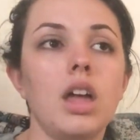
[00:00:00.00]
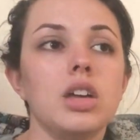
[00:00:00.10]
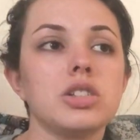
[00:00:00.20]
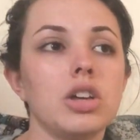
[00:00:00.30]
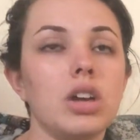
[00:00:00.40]

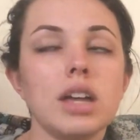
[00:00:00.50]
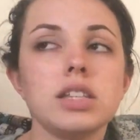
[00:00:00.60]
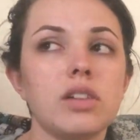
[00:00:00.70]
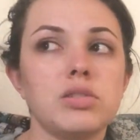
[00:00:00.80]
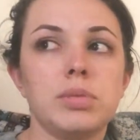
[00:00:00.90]
So you guys
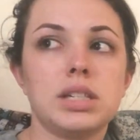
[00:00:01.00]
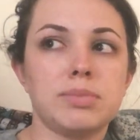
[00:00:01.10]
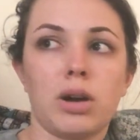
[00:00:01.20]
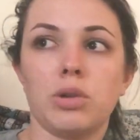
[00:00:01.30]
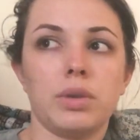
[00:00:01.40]
have to be
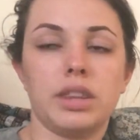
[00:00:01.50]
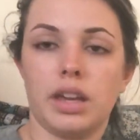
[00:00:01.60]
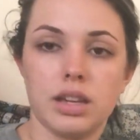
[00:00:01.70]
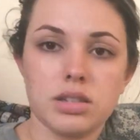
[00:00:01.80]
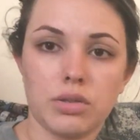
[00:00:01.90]
smart with
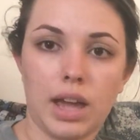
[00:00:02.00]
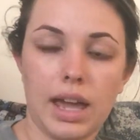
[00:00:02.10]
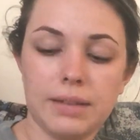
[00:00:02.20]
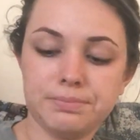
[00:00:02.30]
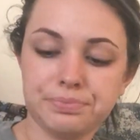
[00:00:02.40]
this, okay?